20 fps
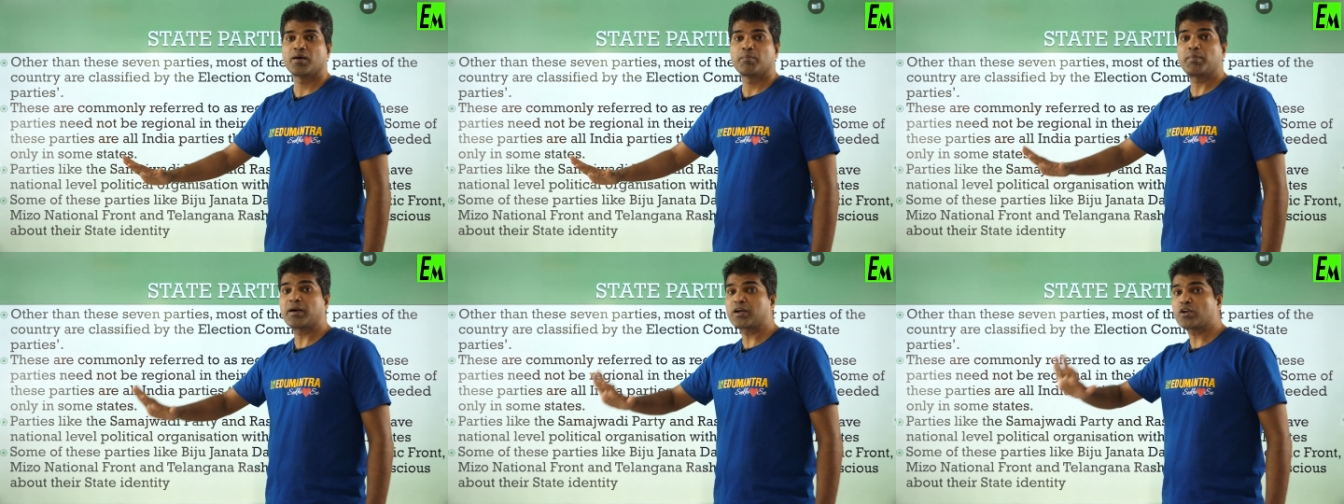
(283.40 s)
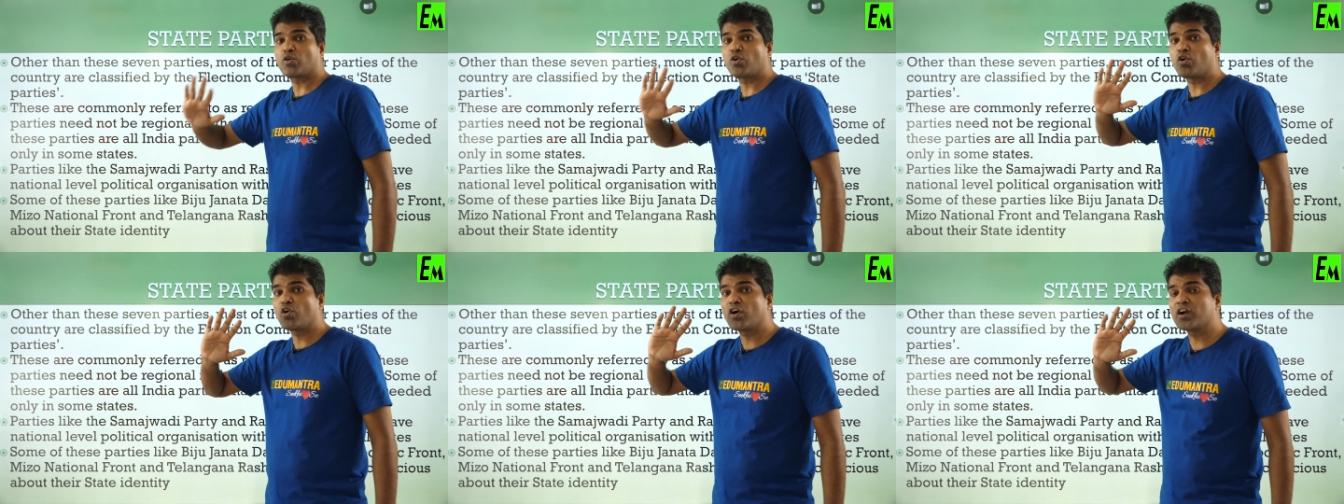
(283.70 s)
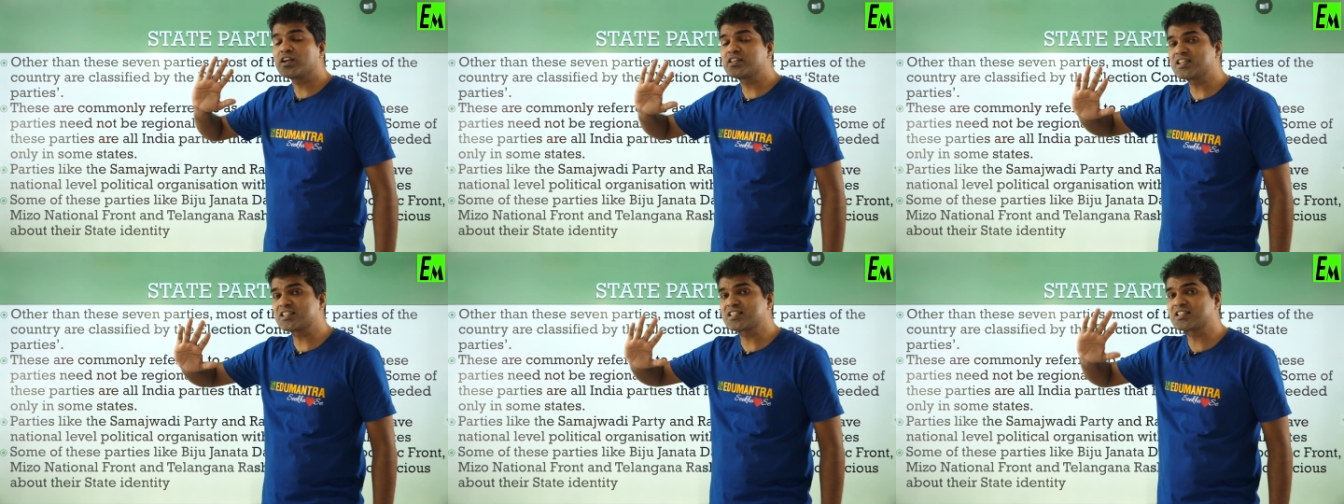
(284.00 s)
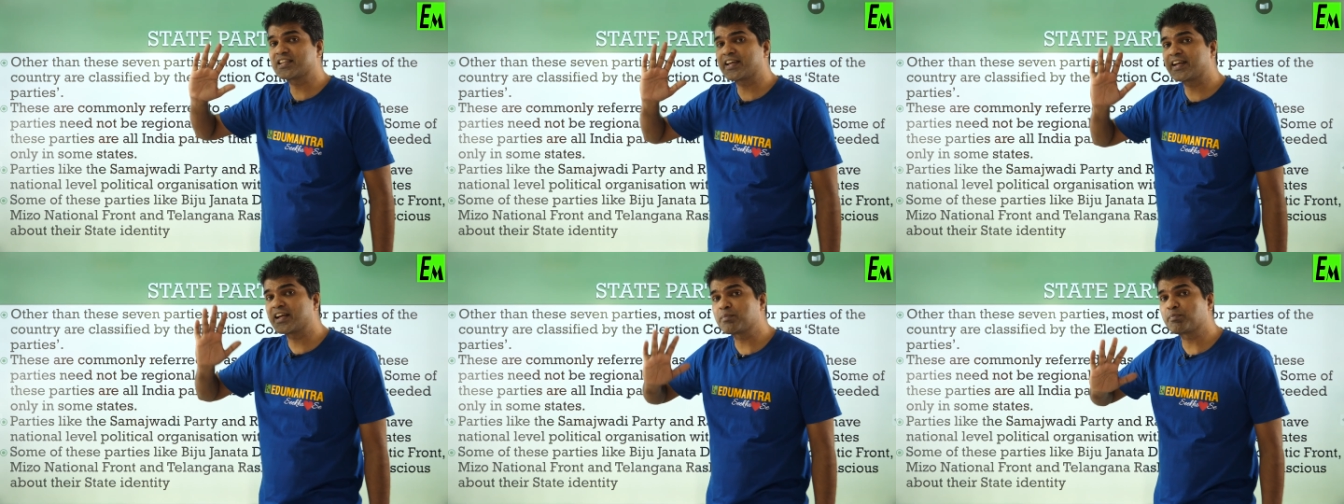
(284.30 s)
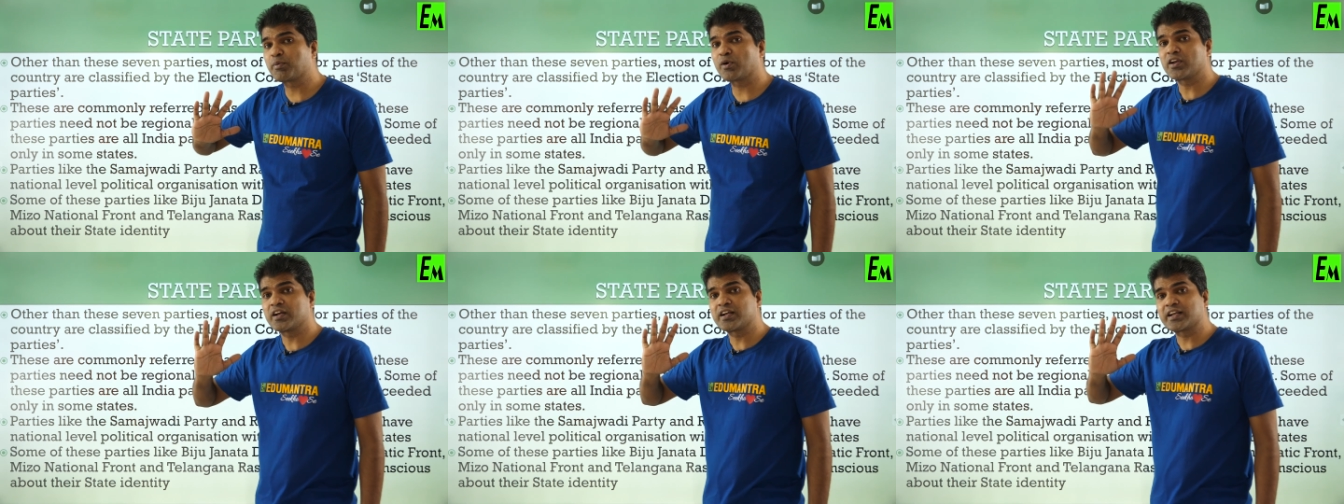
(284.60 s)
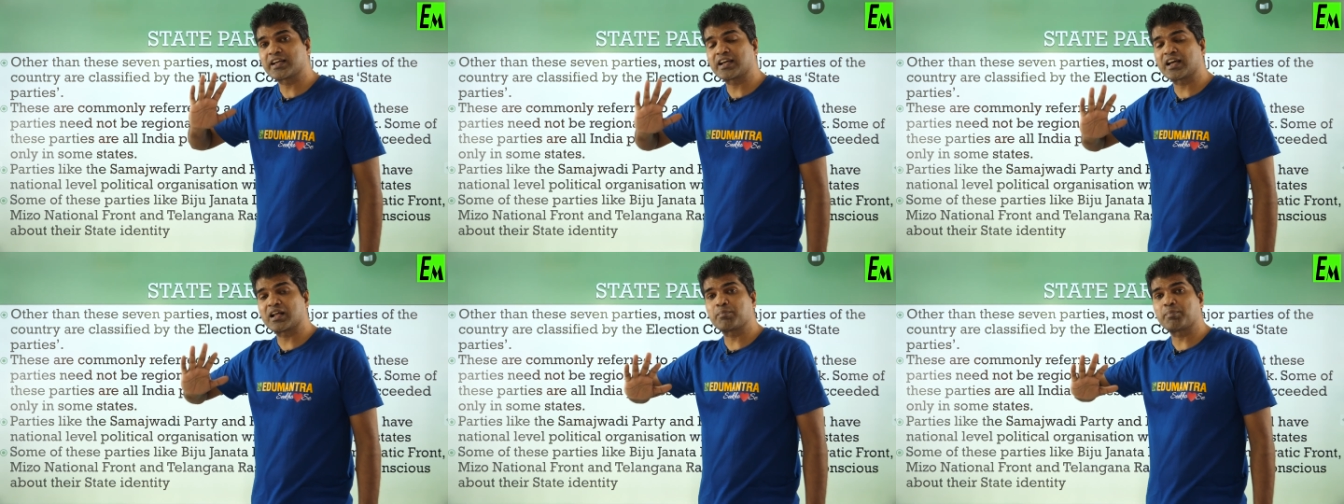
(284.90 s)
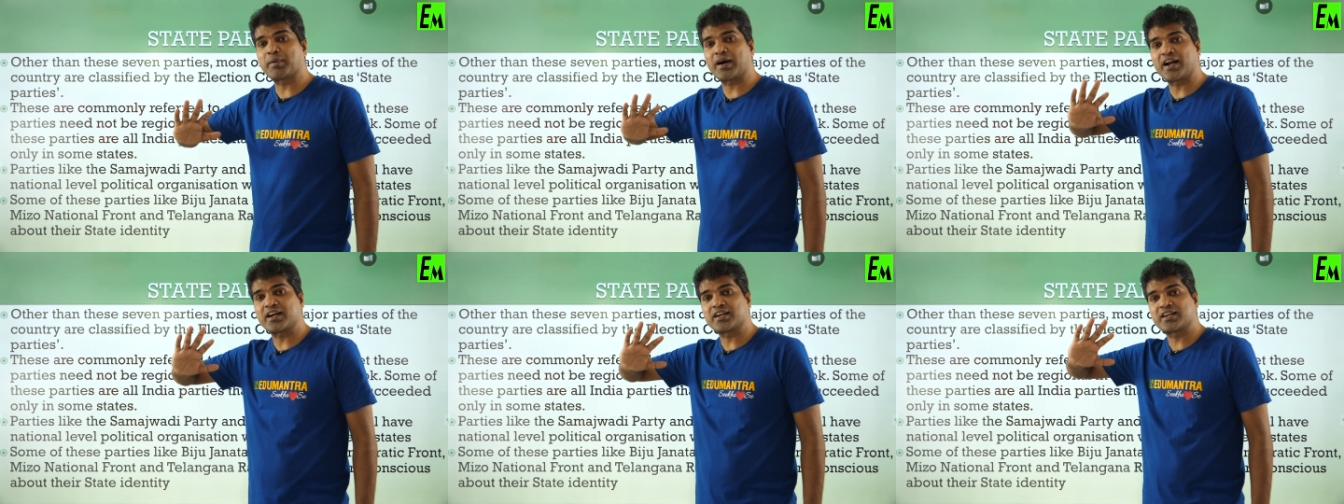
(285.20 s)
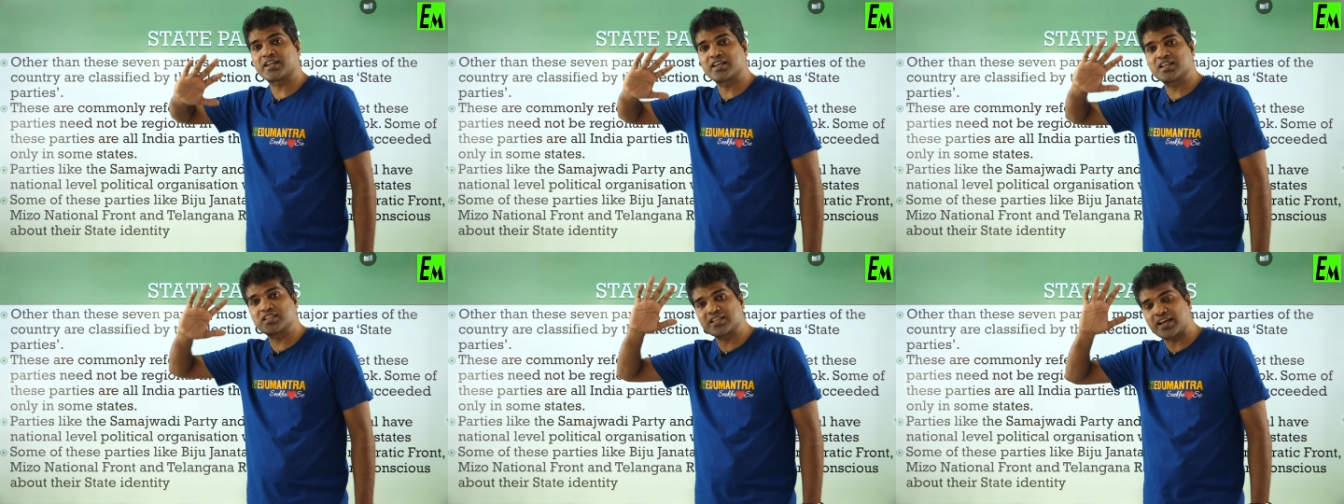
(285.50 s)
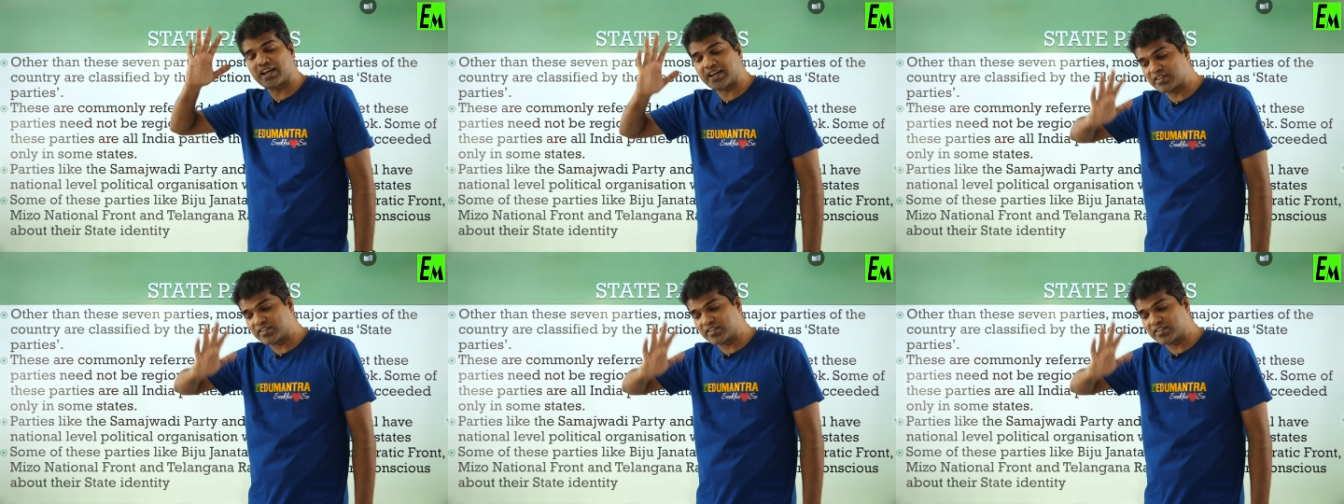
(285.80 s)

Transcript: But all the state political parties